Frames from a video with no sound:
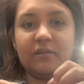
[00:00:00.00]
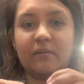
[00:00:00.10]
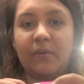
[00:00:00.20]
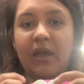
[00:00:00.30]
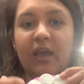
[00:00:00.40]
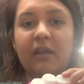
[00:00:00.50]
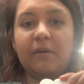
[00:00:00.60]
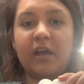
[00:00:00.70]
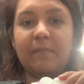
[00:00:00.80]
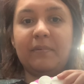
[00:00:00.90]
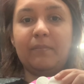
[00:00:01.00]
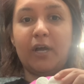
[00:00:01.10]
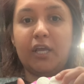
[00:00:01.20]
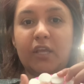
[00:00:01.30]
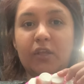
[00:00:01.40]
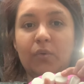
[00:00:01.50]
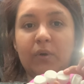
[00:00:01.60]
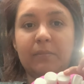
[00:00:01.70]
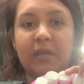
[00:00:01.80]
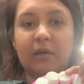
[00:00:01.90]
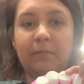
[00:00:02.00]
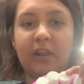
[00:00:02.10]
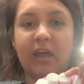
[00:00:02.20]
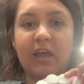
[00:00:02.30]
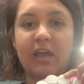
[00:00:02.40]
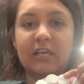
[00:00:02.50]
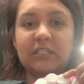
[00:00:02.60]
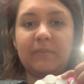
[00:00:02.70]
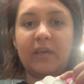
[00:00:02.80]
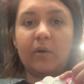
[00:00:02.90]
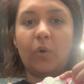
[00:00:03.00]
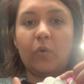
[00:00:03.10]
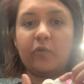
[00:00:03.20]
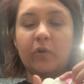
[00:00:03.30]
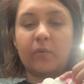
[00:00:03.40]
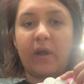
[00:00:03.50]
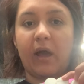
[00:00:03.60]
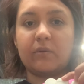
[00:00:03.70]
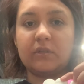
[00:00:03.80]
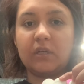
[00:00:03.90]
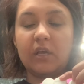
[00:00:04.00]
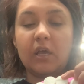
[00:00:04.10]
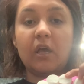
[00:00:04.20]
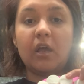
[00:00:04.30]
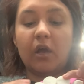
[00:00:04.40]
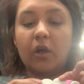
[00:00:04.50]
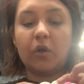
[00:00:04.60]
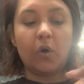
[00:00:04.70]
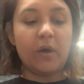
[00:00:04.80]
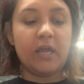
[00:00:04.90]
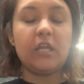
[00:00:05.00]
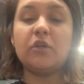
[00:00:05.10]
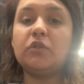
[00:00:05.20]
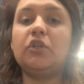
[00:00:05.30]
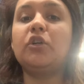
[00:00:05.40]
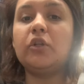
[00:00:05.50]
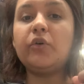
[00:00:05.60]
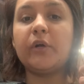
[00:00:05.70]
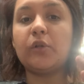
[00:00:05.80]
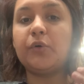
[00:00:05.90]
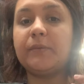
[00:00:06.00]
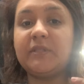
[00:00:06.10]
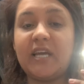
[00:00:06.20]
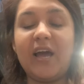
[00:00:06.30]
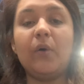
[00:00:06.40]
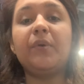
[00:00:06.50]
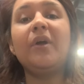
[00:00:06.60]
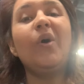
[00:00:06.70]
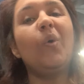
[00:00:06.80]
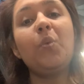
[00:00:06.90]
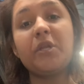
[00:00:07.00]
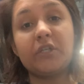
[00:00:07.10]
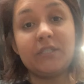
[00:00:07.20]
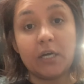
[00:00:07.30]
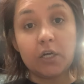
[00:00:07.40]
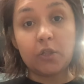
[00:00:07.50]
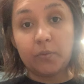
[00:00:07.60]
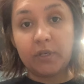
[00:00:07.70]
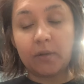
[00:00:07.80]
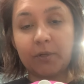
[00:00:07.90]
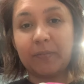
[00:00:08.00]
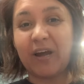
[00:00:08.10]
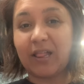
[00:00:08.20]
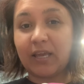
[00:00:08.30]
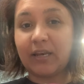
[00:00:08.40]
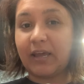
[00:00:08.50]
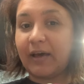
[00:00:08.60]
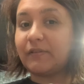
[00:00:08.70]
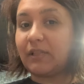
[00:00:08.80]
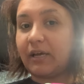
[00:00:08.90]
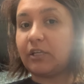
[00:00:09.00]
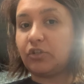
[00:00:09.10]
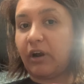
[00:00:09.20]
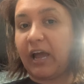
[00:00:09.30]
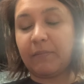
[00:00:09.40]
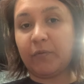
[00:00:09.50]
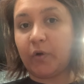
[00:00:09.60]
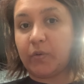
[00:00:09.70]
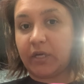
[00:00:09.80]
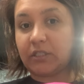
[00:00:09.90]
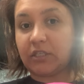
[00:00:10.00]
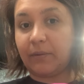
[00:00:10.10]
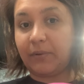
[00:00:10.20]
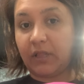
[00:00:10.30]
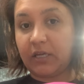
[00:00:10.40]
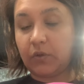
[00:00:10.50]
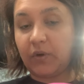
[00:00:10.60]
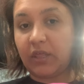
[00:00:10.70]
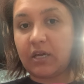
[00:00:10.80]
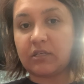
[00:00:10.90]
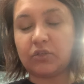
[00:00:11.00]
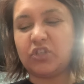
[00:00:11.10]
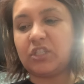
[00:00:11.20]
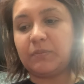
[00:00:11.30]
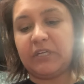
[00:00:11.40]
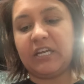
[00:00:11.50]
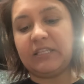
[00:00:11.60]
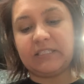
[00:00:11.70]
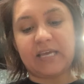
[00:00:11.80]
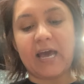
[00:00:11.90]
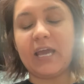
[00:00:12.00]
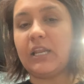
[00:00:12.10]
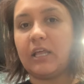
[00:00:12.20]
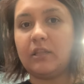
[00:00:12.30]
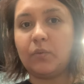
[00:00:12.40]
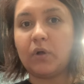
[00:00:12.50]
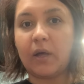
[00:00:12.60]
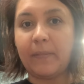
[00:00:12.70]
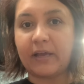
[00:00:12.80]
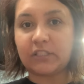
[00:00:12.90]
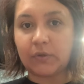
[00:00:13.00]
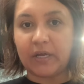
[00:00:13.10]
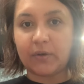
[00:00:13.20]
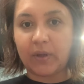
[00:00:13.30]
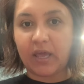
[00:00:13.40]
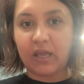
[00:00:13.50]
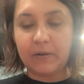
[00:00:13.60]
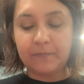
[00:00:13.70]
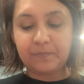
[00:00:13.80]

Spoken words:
okay? But you wanna make a nice big oval around. Go ahead and use your glue and glue them down. When you're done gluing them, you're probably gonna have to let it dry before we can start playing with it. So just put it on the side and then we'll come back to it, okay?